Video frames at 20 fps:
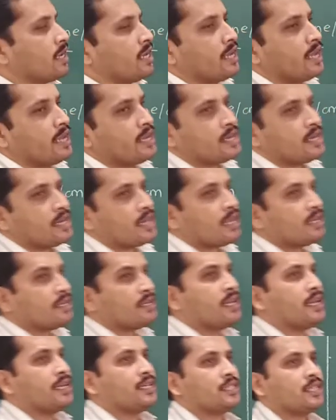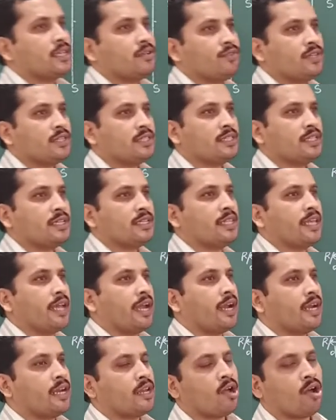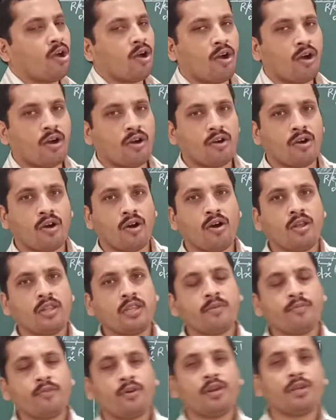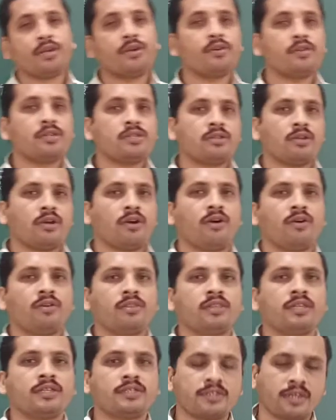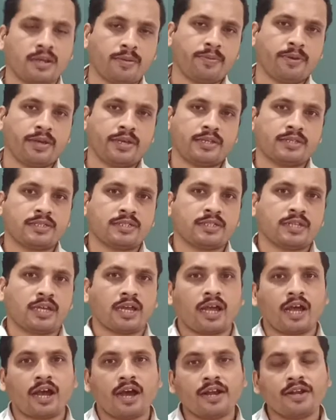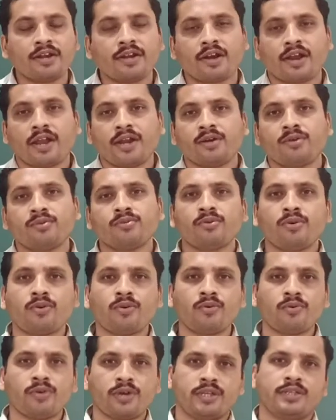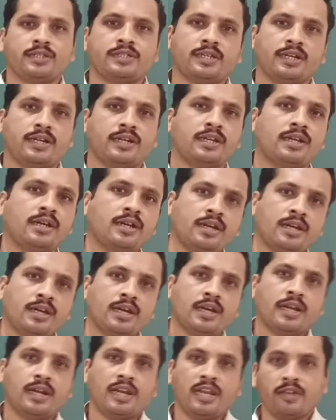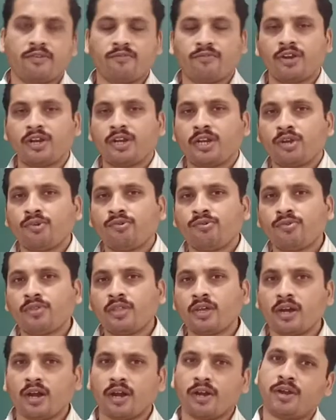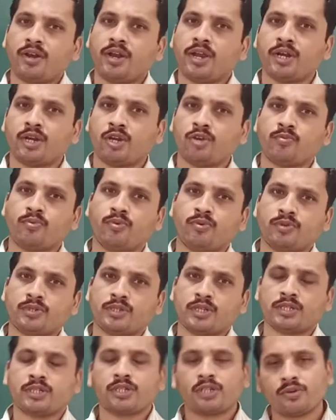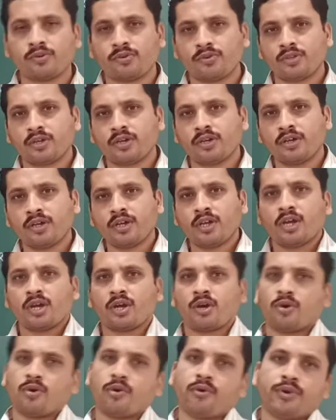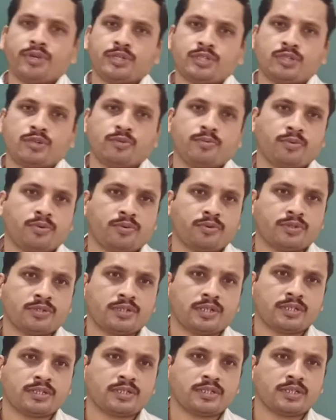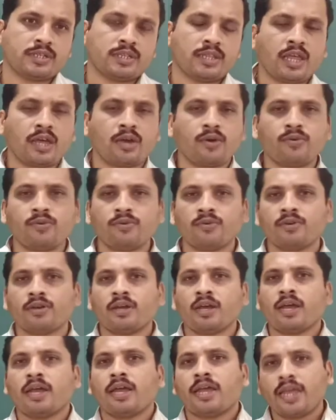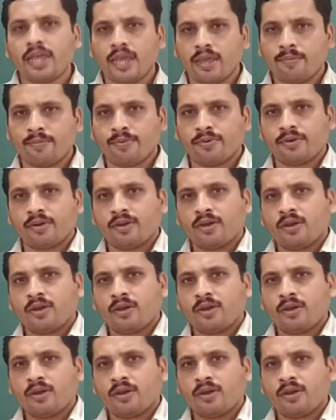In last lecture we see that all the molecules on the surface are trying to go inside the liquid due to the attractive forces, due to the cohesive forces. Now, if